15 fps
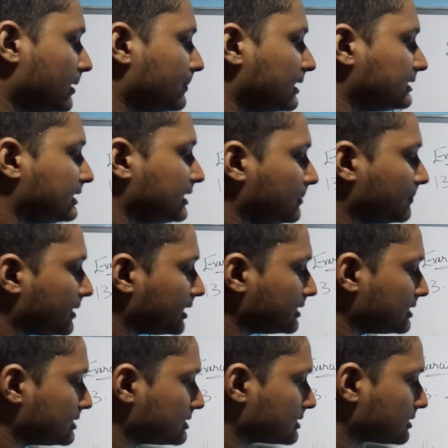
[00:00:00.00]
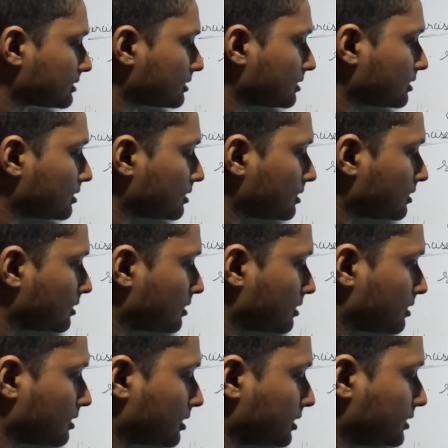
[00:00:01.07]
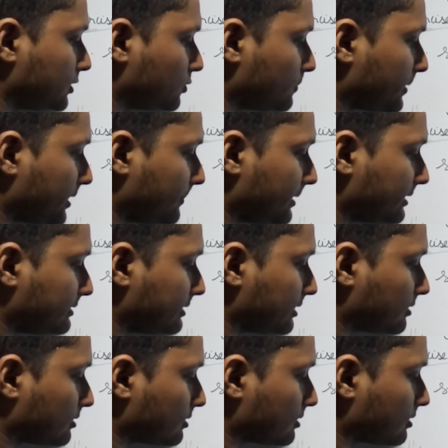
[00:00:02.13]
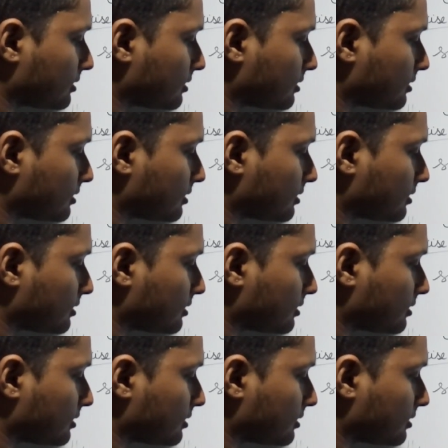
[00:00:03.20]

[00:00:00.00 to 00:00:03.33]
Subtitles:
pi by 3 minus 2 pi by 3.